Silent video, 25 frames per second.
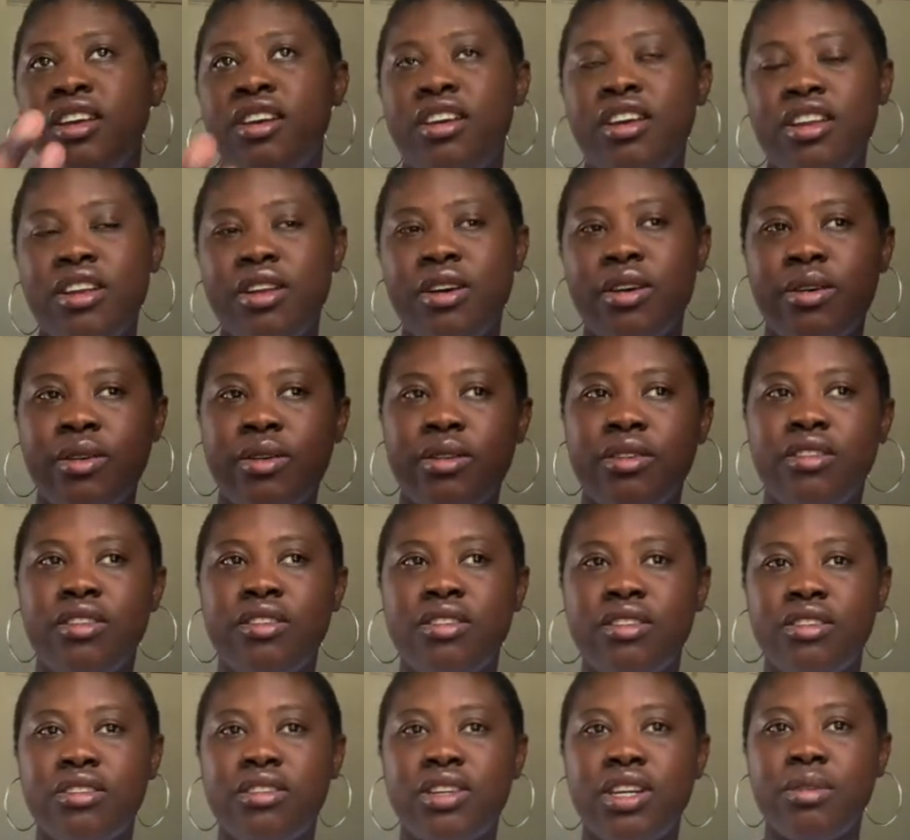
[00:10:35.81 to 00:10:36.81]

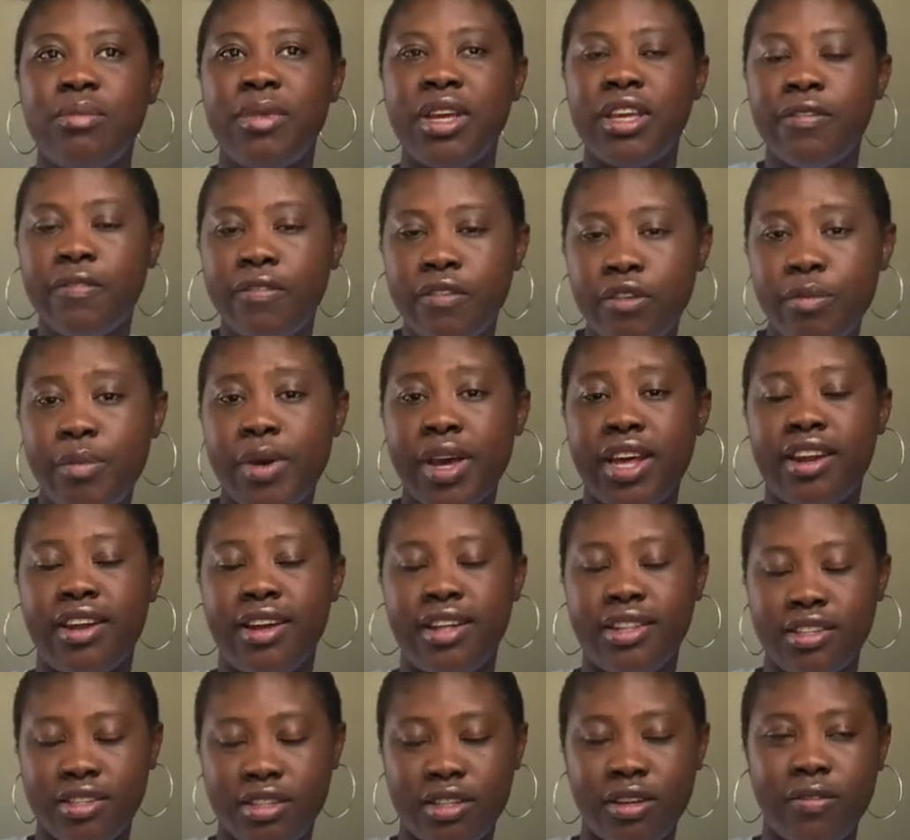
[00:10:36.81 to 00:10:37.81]
trying to make you feel better
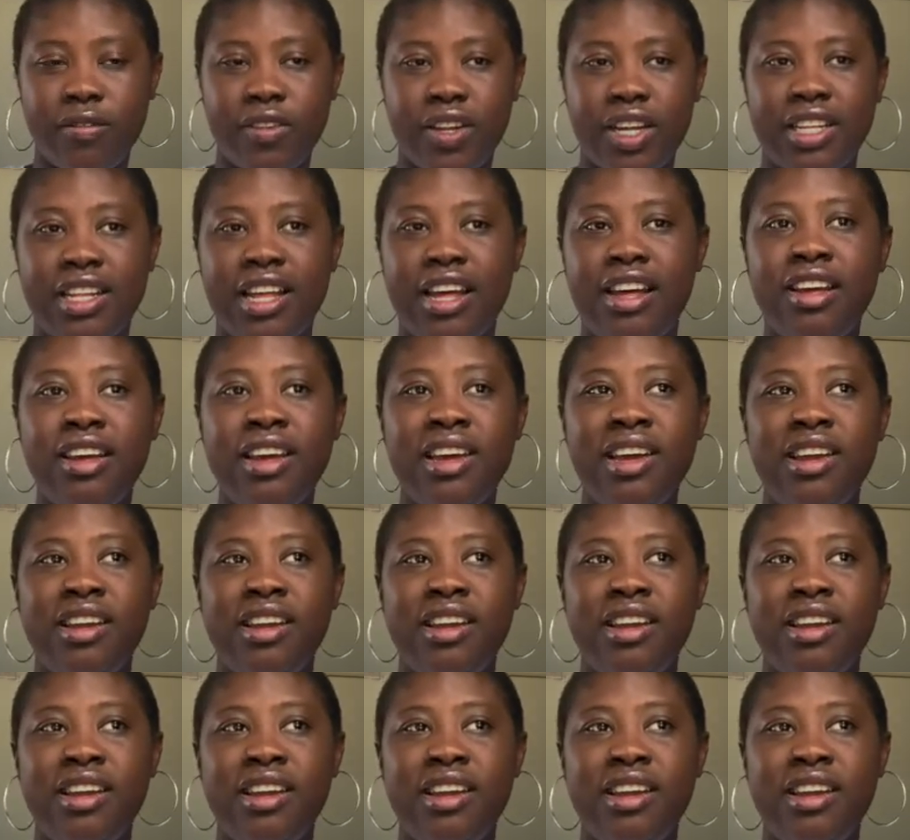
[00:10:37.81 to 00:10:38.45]
and stuff like that.